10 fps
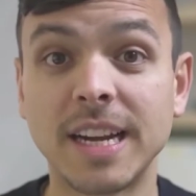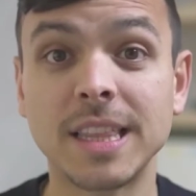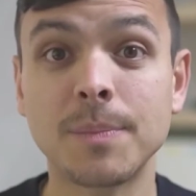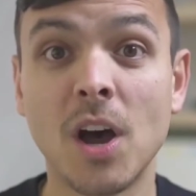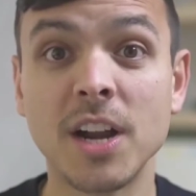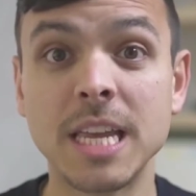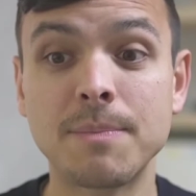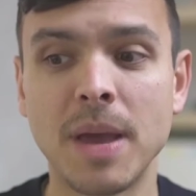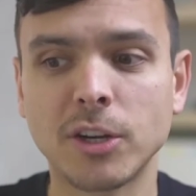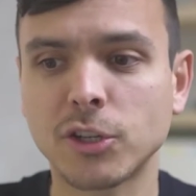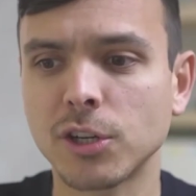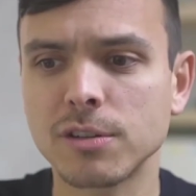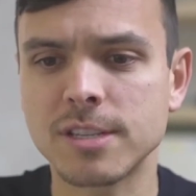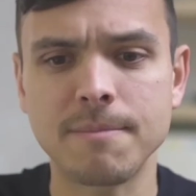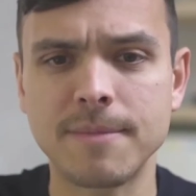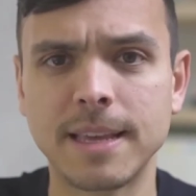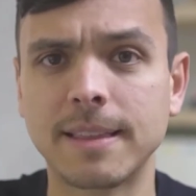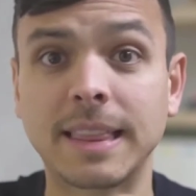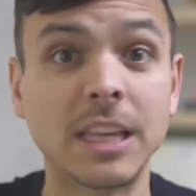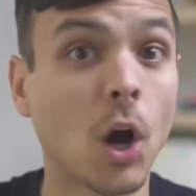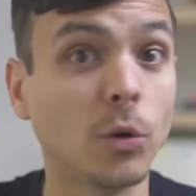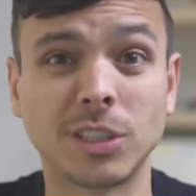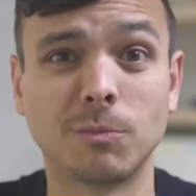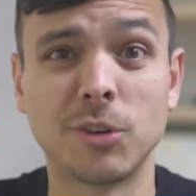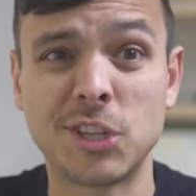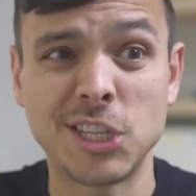the body, picture something like the ocean, which is